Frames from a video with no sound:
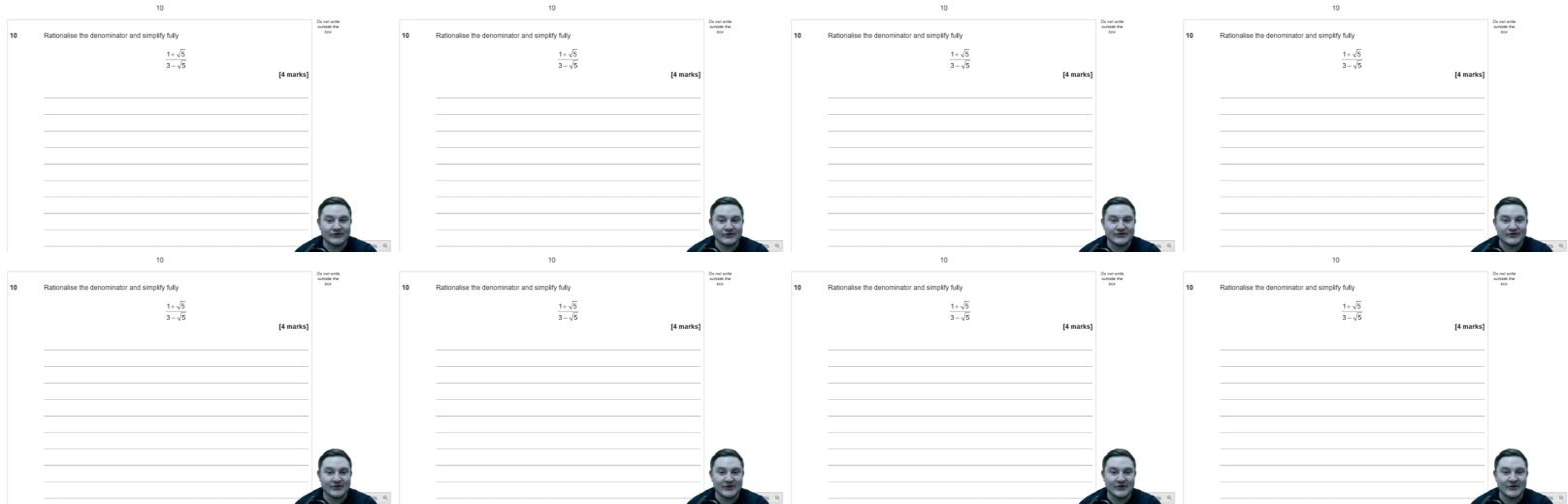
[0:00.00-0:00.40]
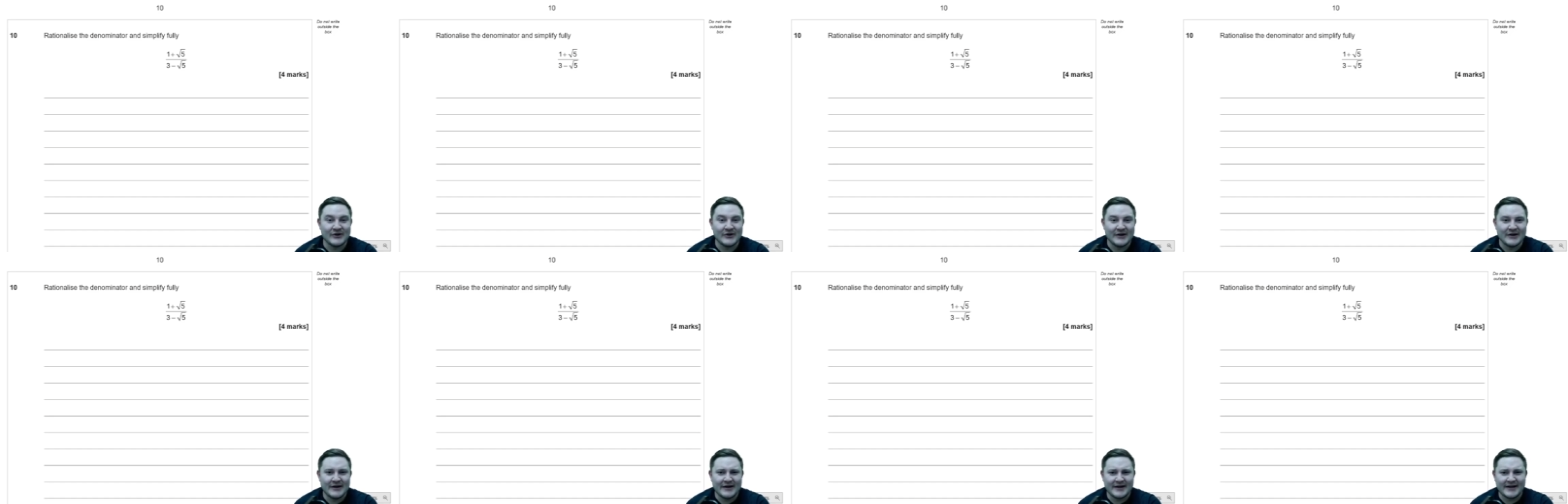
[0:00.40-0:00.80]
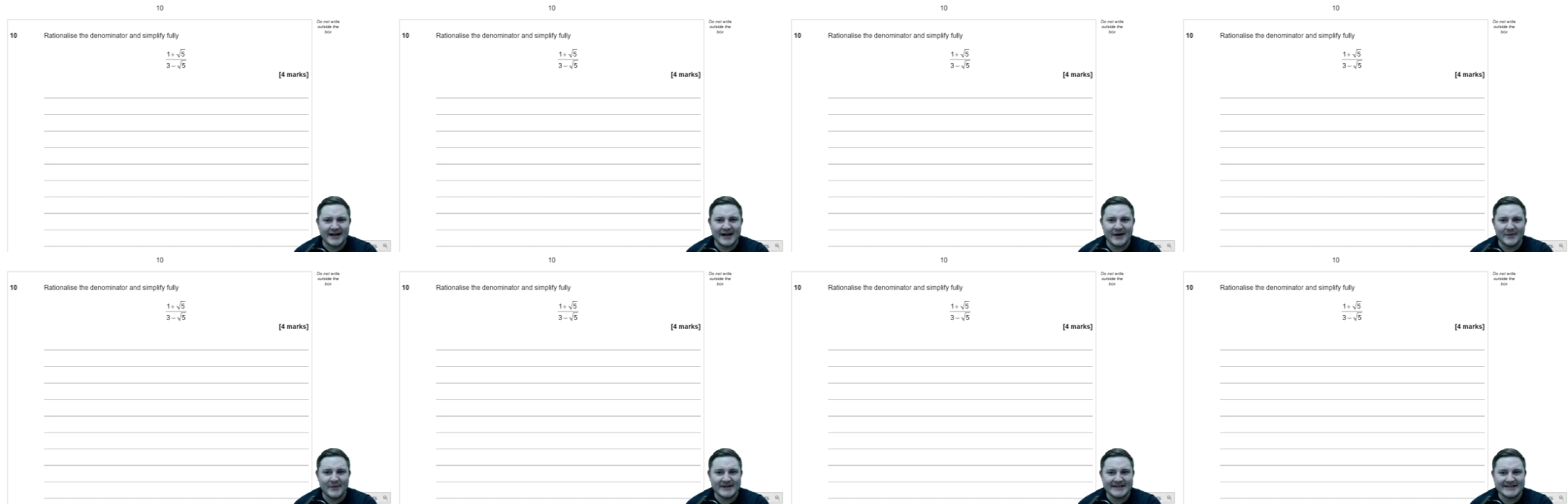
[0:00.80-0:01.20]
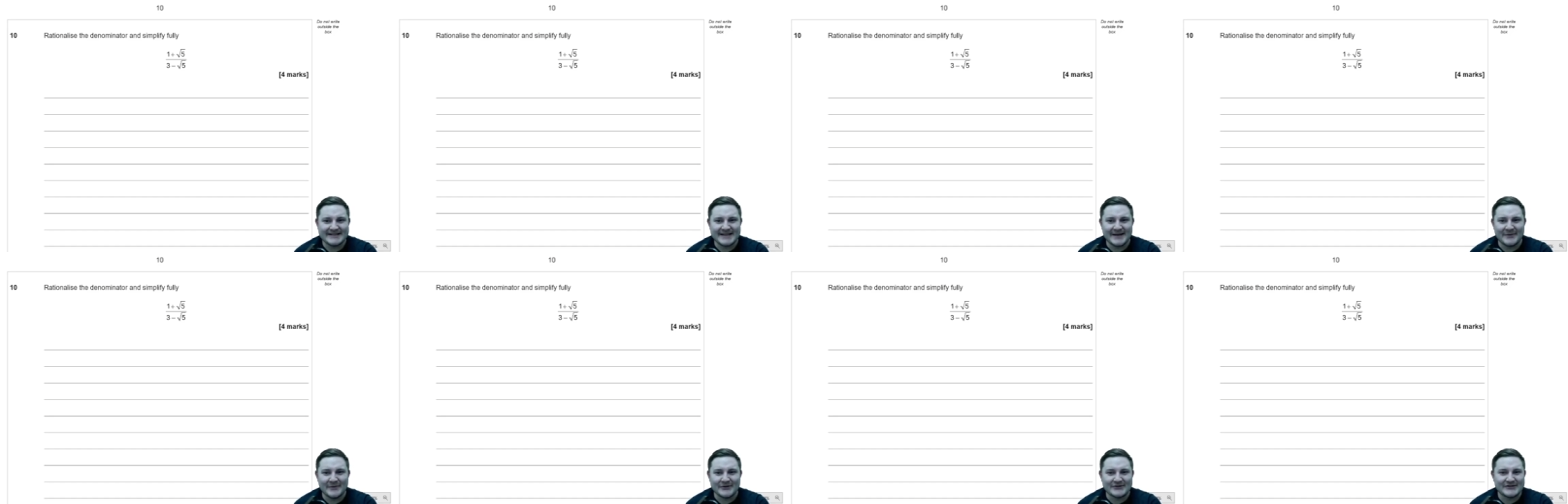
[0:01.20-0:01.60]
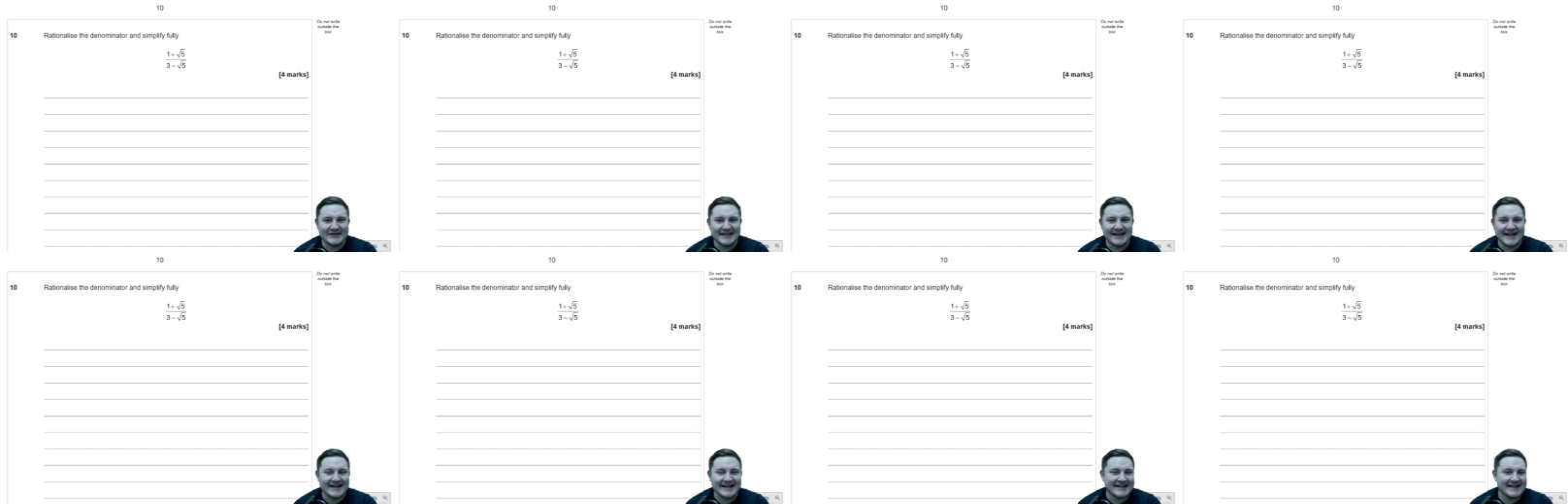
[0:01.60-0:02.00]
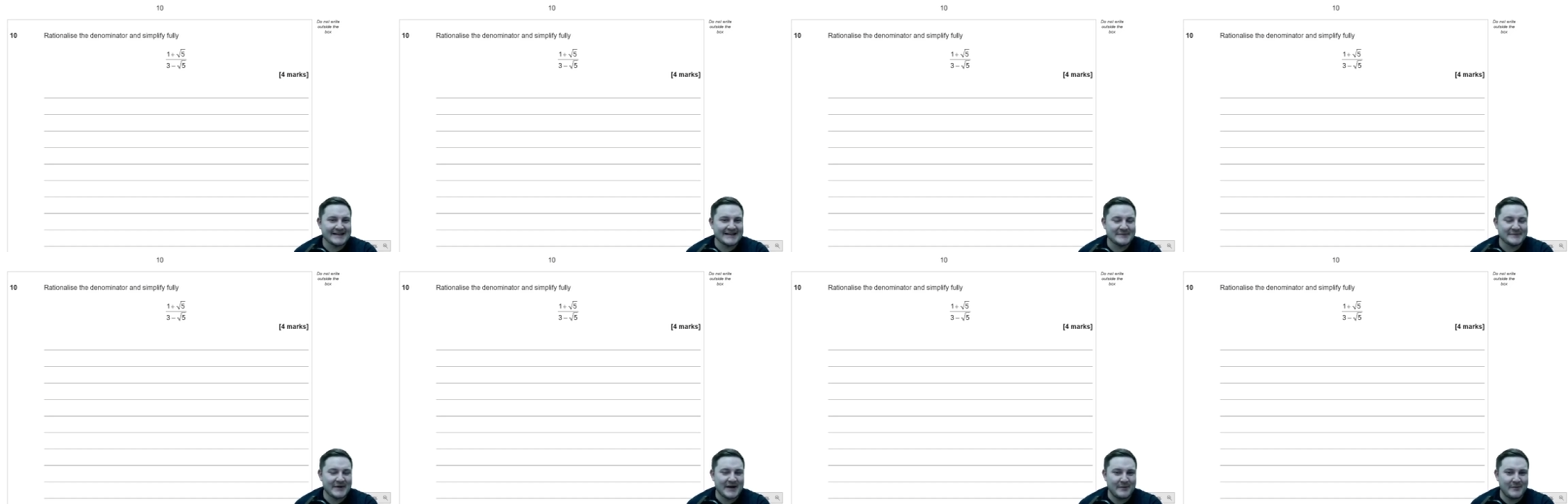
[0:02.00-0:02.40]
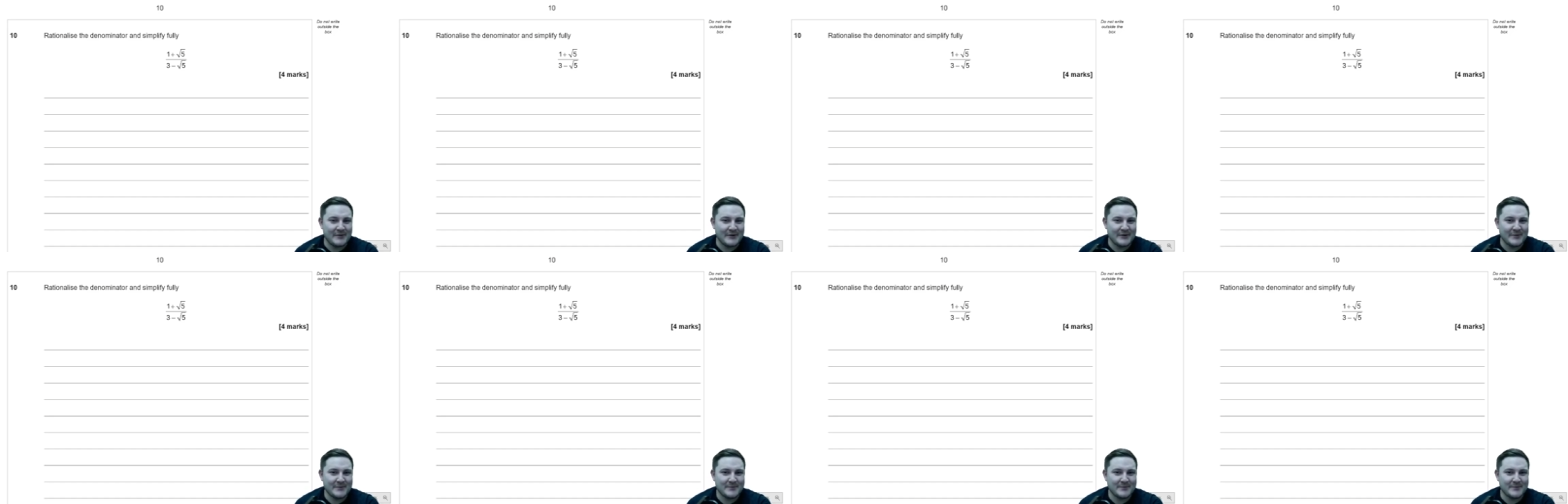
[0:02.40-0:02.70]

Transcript: So can't wait to see what's at the end of this paper.